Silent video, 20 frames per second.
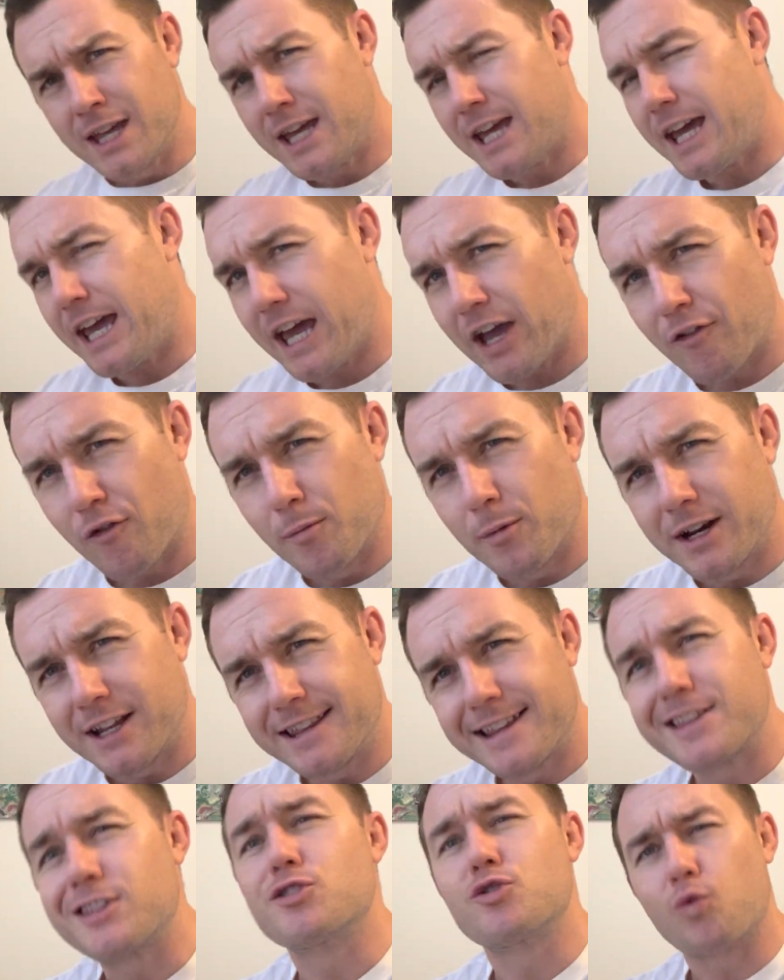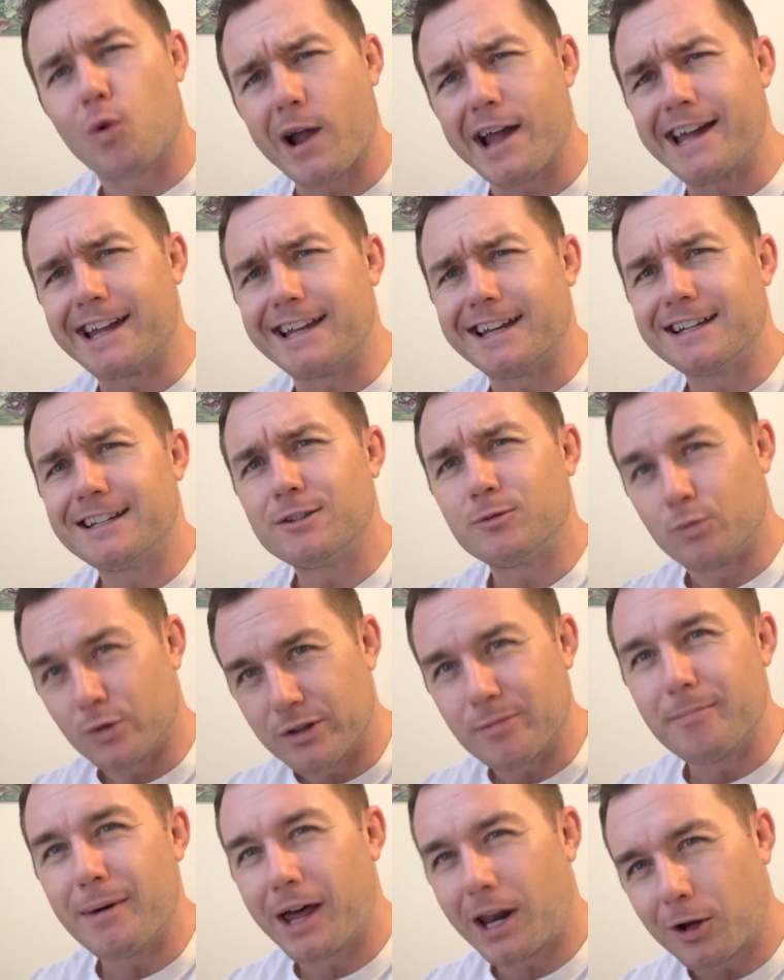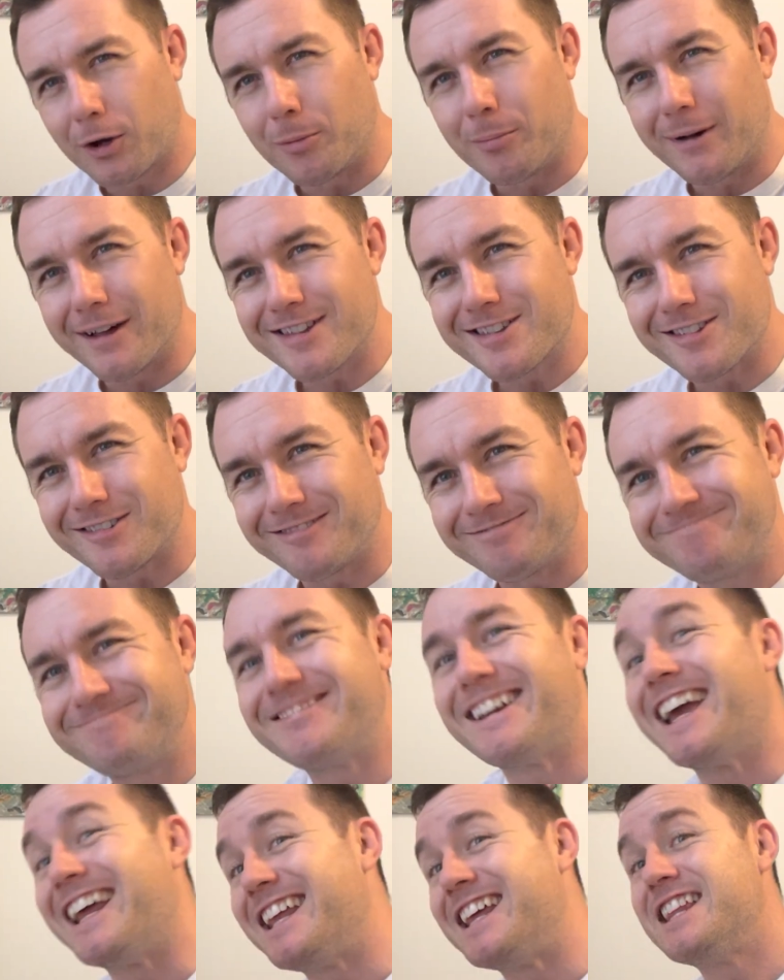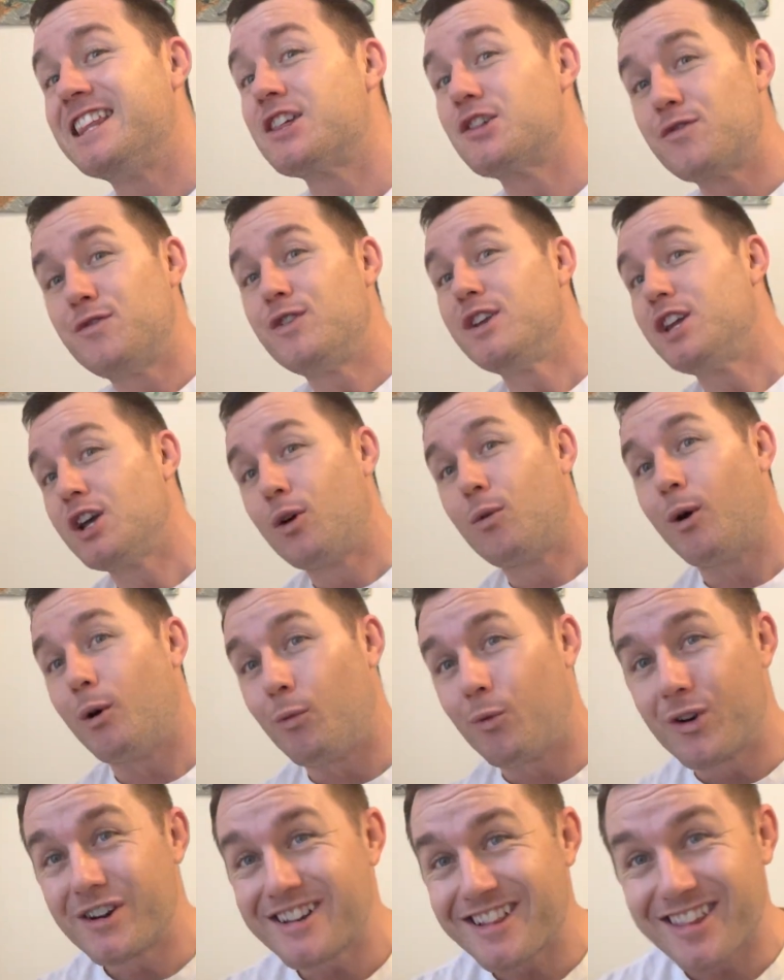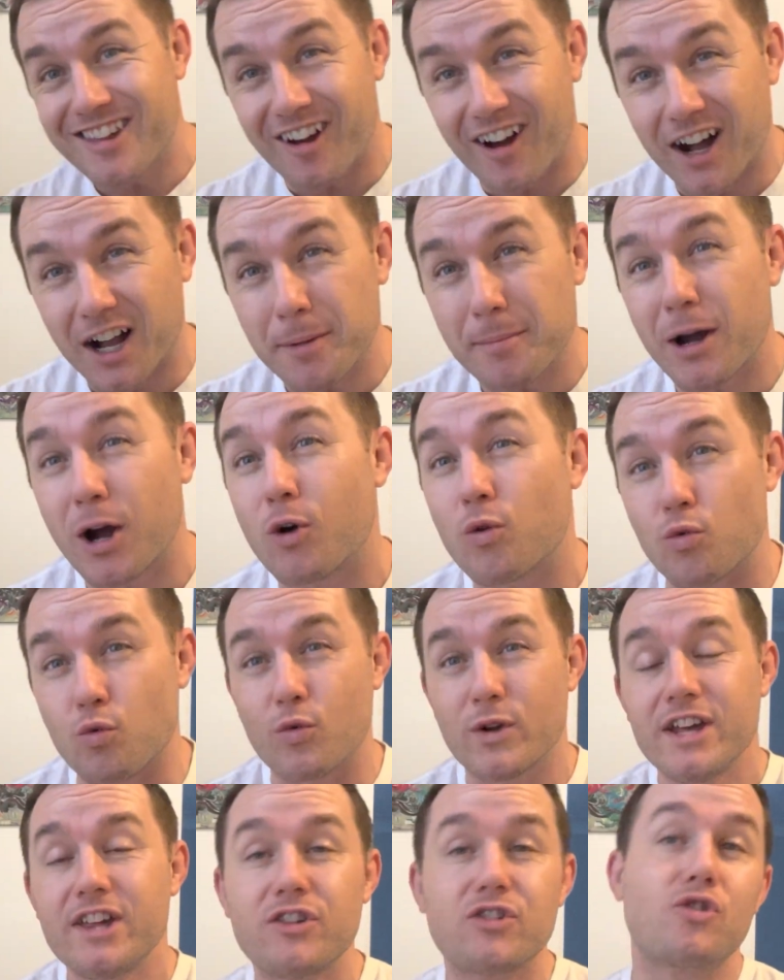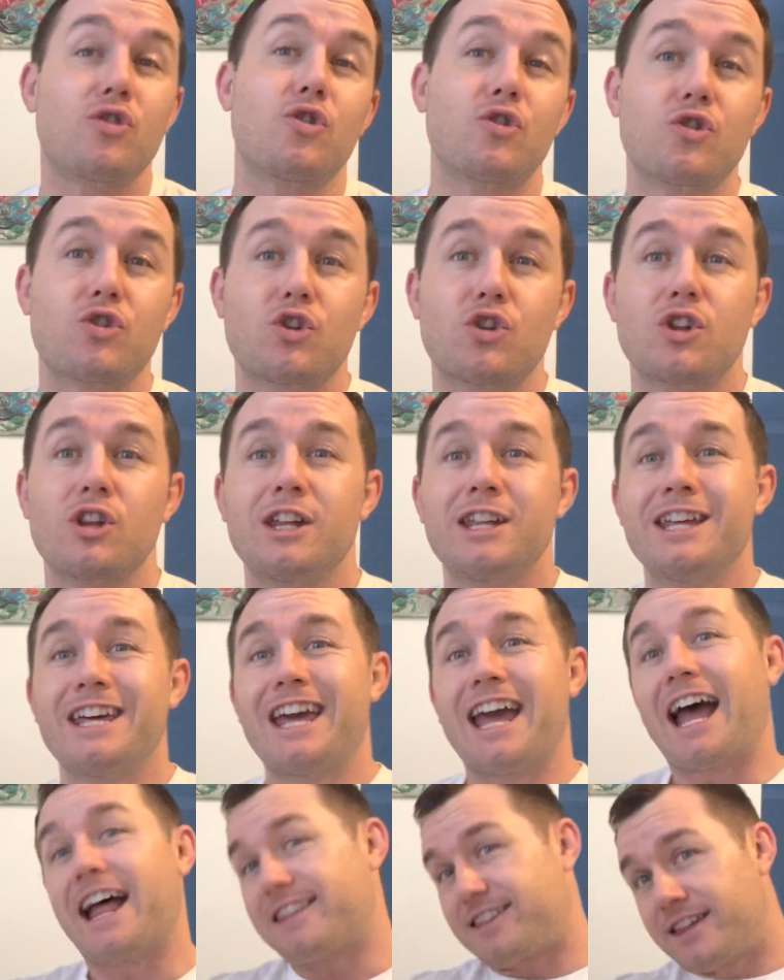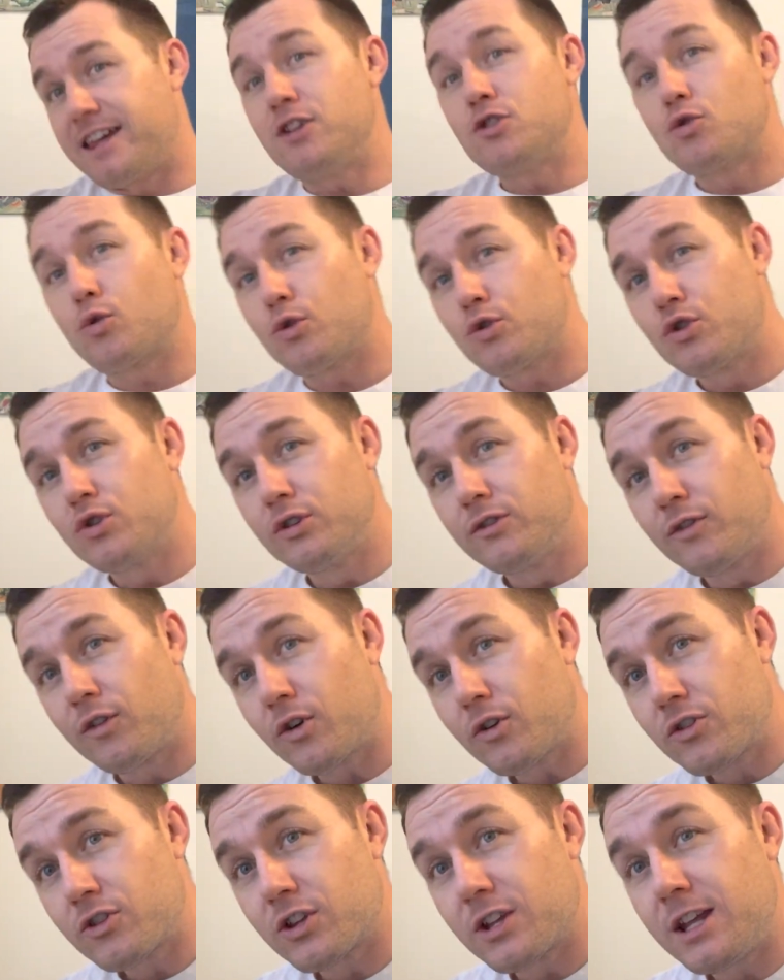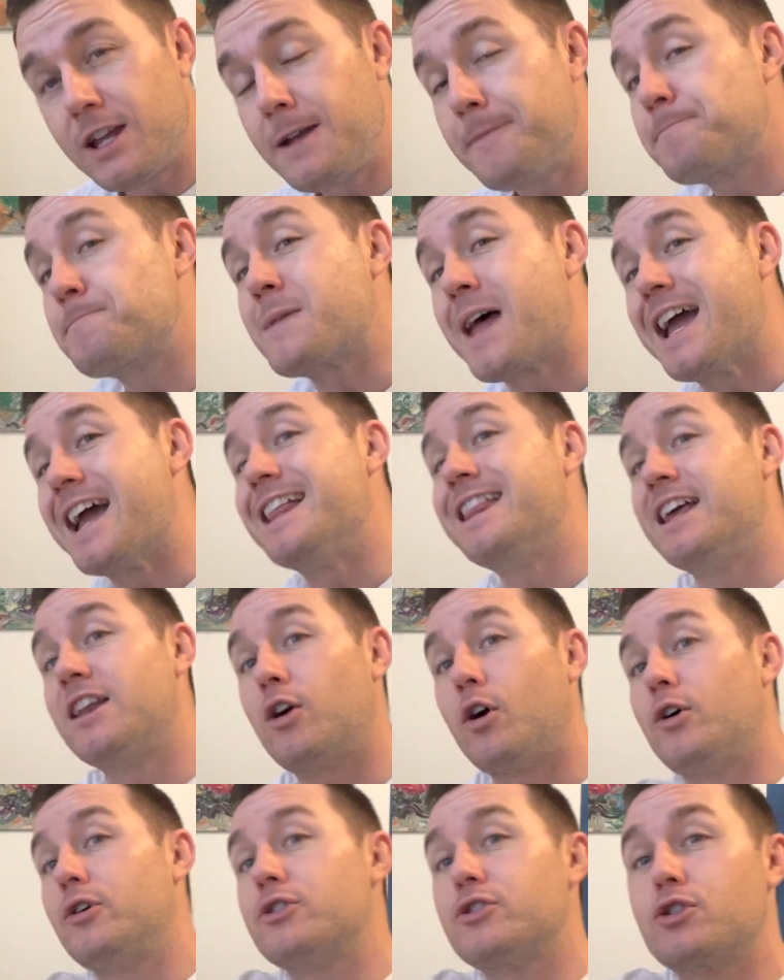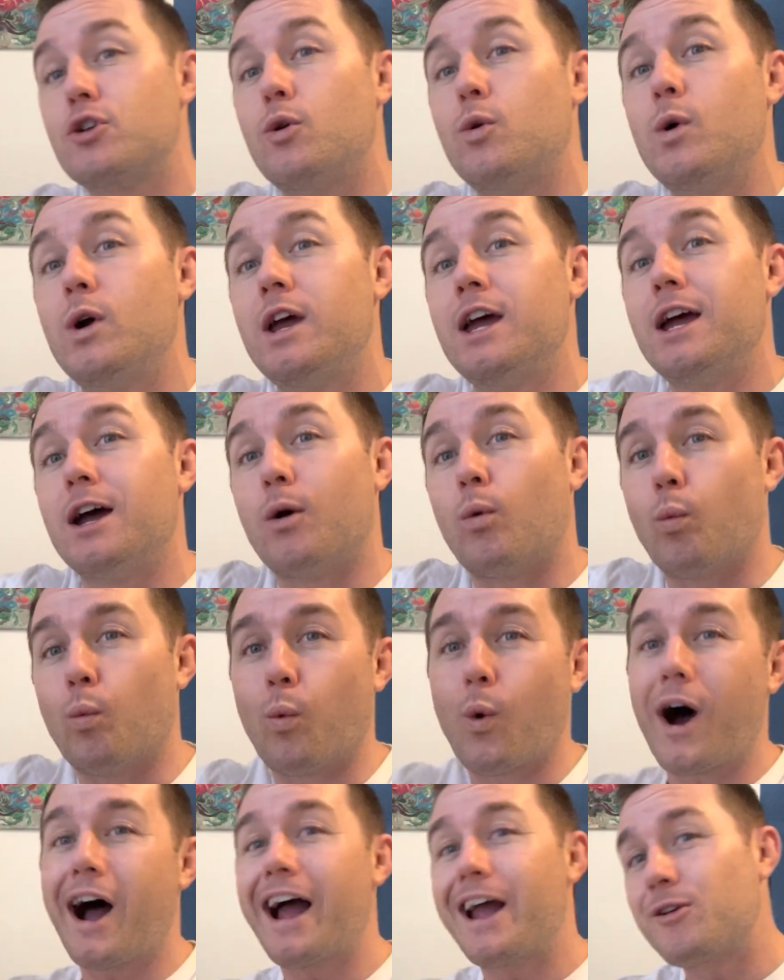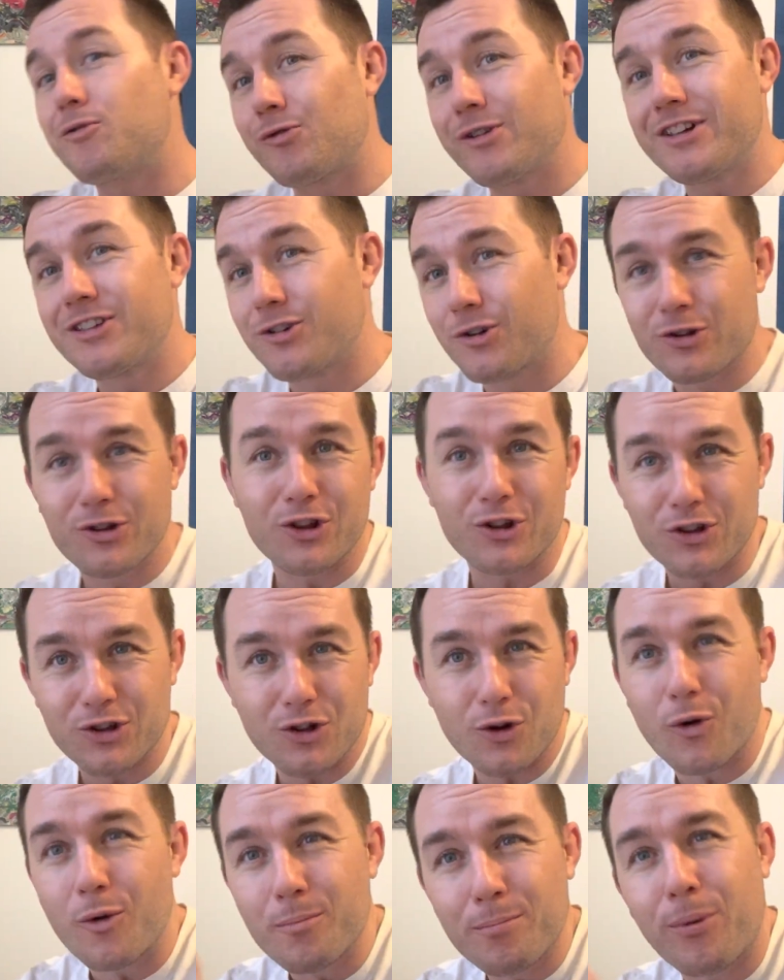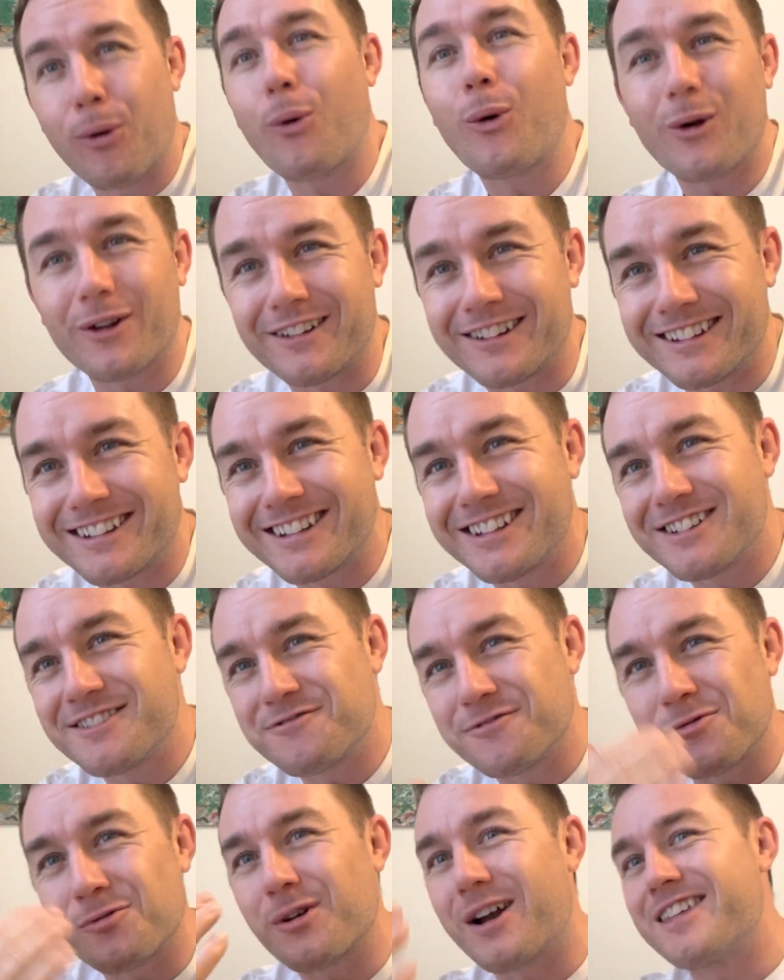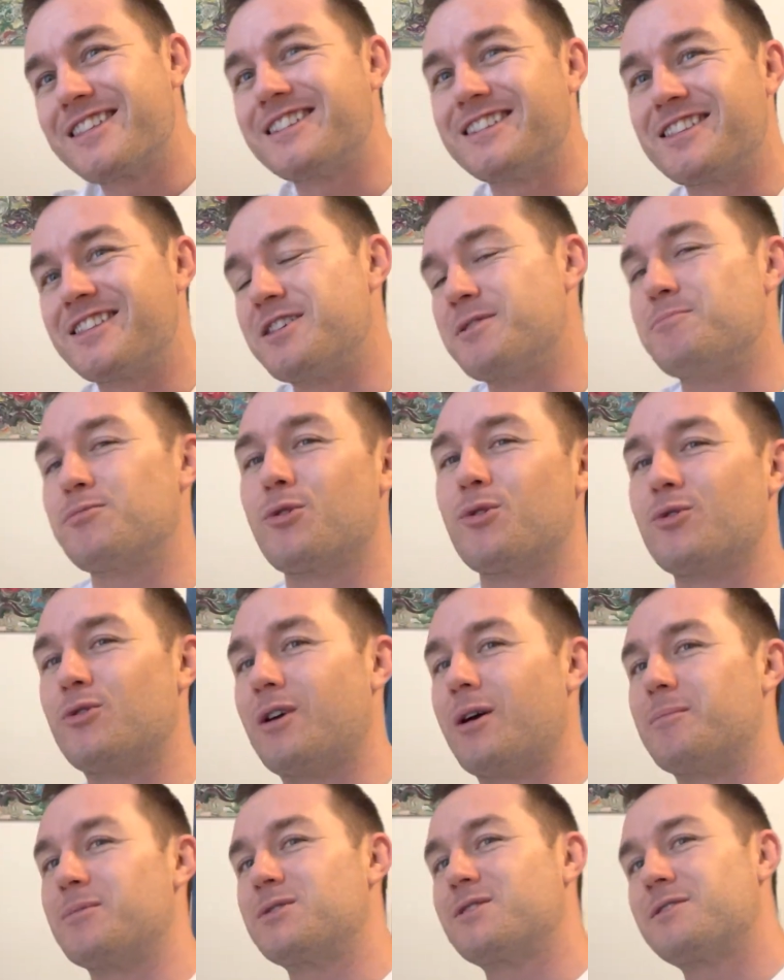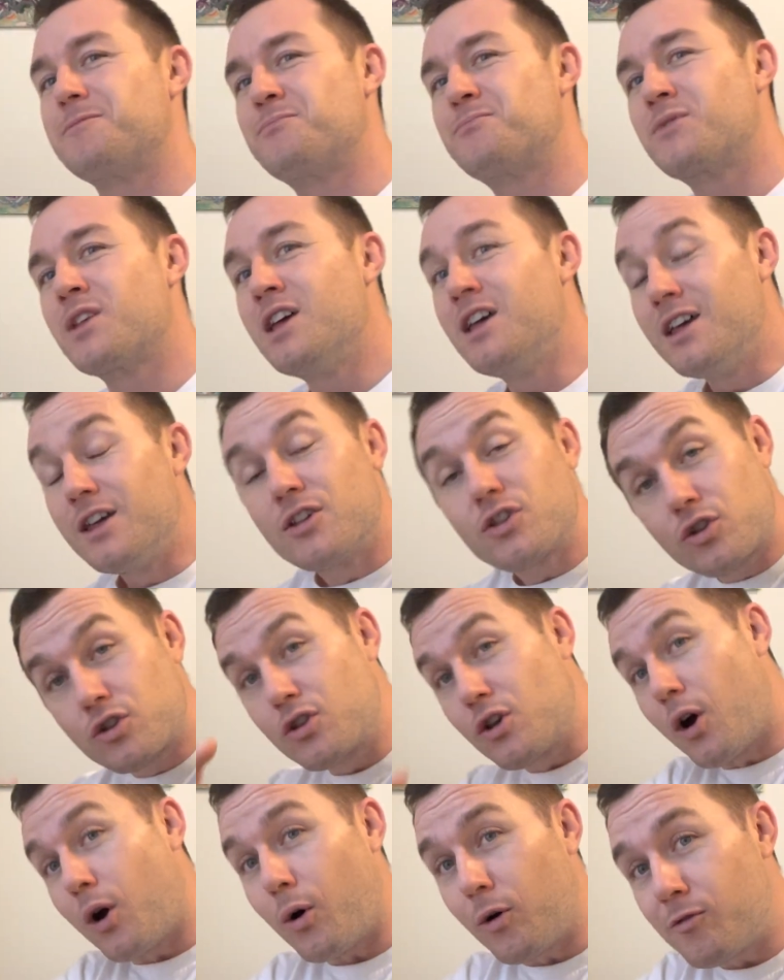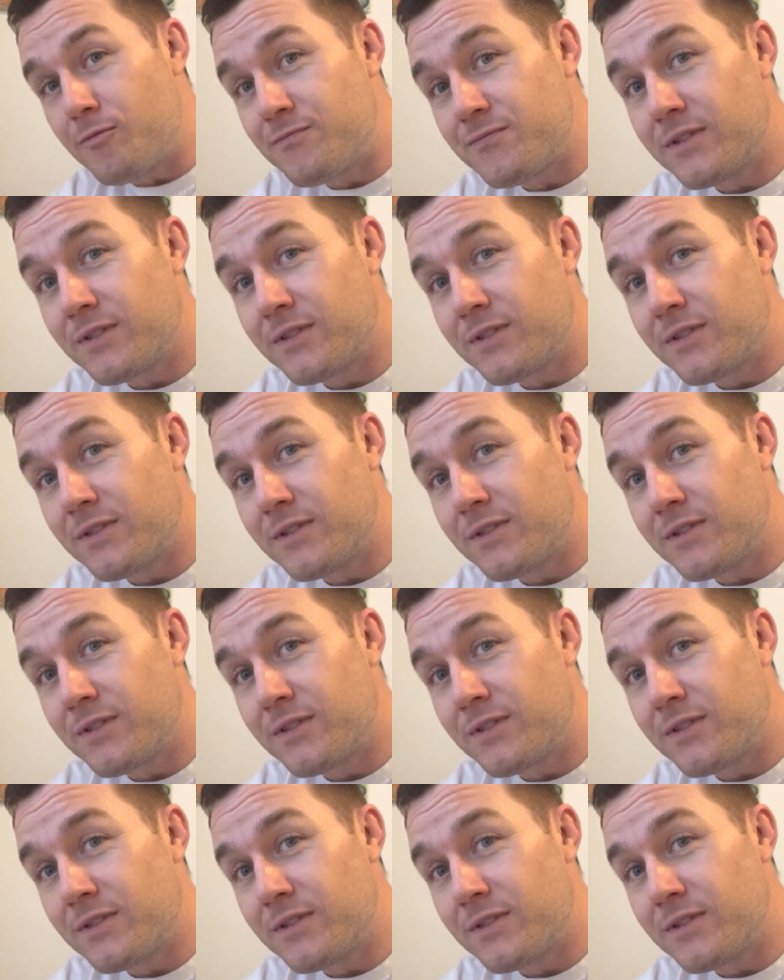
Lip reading: Hey everybody, this is Greg with Medical Muscle. And in this video, I want to talk about research at St. George University and then also why research is so important for residency programs. So,